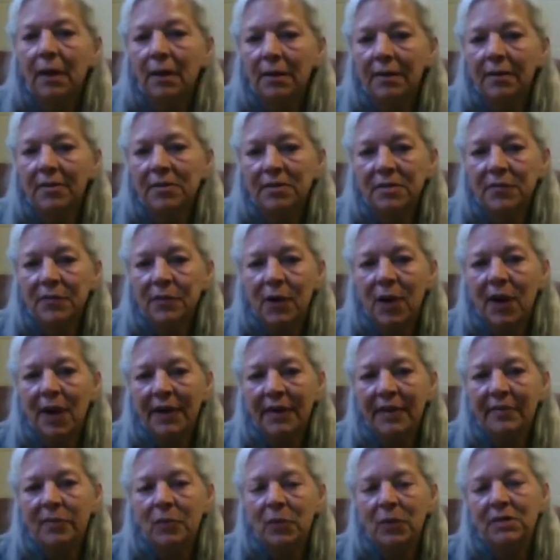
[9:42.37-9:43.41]
There's a
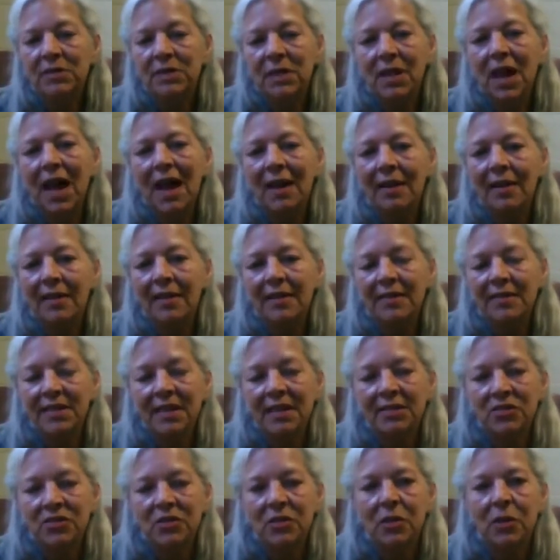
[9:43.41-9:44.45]
variety of oils. A lot of the
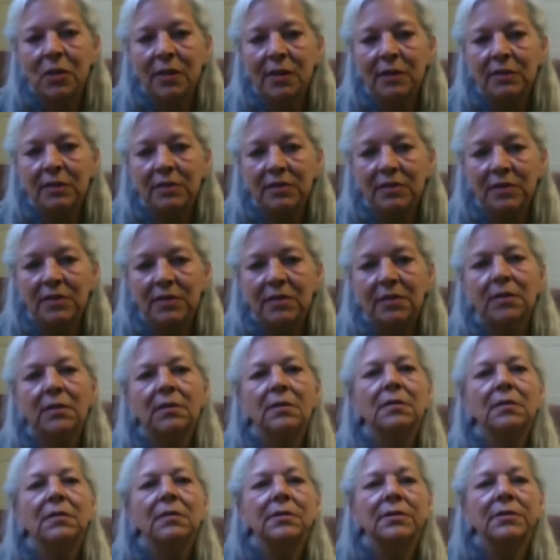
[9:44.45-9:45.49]
essential oils,
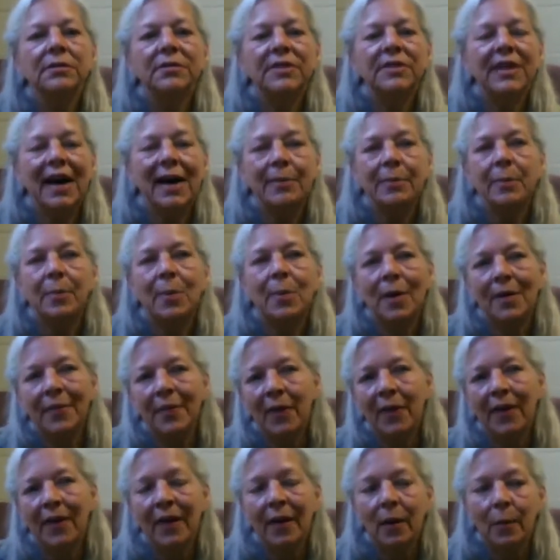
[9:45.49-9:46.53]
you dab them on,
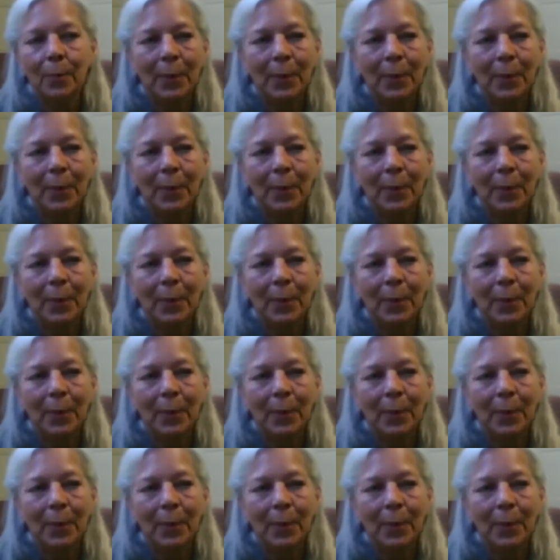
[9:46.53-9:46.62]
they'll help.